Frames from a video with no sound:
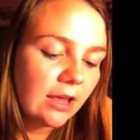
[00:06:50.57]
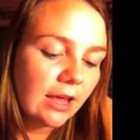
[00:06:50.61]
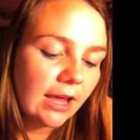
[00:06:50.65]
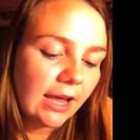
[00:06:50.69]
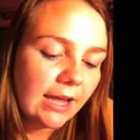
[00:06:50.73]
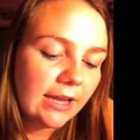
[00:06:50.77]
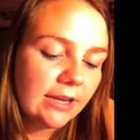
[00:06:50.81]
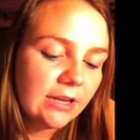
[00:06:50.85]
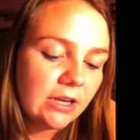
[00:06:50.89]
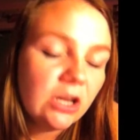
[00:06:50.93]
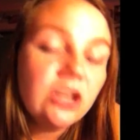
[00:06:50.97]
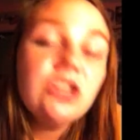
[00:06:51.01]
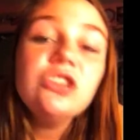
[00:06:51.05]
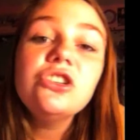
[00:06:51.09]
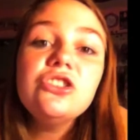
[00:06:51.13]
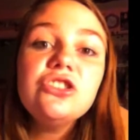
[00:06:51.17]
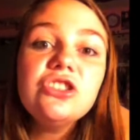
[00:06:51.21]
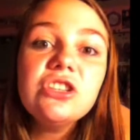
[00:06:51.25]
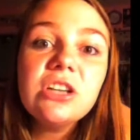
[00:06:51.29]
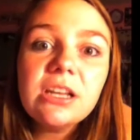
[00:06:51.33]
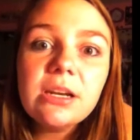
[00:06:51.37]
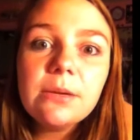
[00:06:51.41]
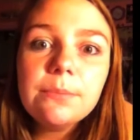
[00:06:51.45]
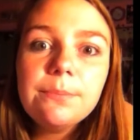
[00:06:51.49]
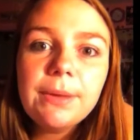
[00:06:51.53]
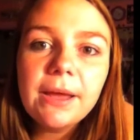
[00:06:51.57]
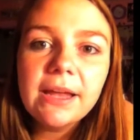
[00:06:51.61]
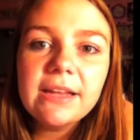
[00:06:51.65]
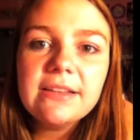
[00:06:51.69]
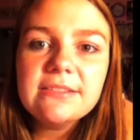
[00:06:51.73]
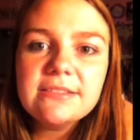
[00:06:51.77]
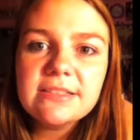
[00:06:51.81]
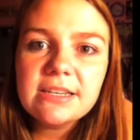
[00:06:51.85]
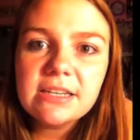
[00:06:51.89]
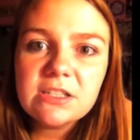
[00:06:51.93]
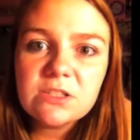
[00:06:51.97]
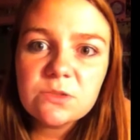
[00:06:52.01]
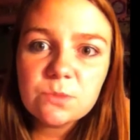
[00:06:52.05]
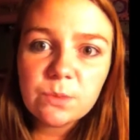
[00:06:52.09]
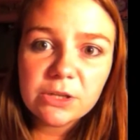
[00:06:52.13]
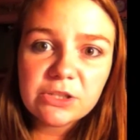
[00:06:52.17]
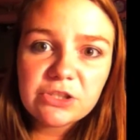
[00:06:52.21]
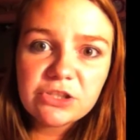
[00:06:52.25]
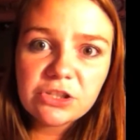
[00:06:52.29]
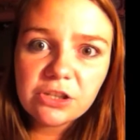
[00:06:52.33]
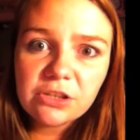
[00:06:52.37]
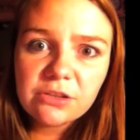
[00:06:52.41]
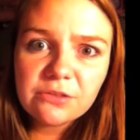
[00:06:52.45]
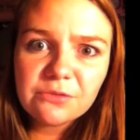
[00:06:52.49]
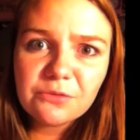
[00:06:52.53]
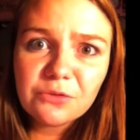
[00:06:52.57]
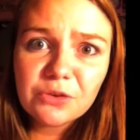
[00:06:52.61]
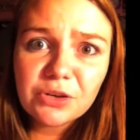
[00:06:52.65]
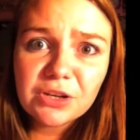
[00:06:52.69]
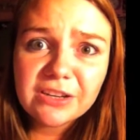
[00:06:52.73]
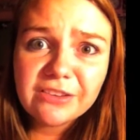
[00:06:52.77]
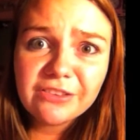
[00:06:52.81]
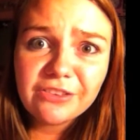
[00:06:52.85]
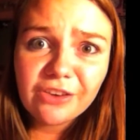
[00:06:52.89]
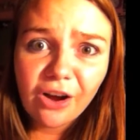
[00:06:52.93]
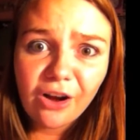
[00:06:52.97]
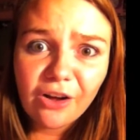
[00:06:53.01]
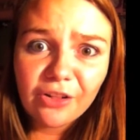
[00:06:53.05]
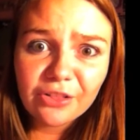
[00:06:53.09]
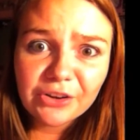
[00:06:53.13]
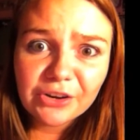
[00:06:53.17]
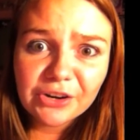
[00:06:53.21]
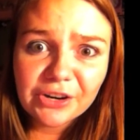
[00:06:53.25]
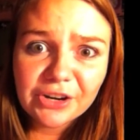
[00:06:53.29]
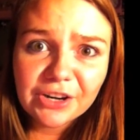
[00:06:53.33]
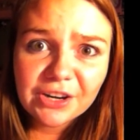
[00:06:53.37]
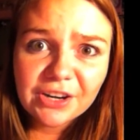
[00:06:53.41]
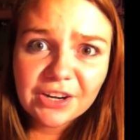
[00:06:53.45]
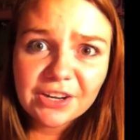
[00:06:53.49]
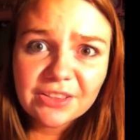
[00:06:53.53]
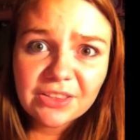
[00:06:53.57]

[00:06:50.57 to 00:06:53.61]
And she had a Penn State sweatshirt for $1.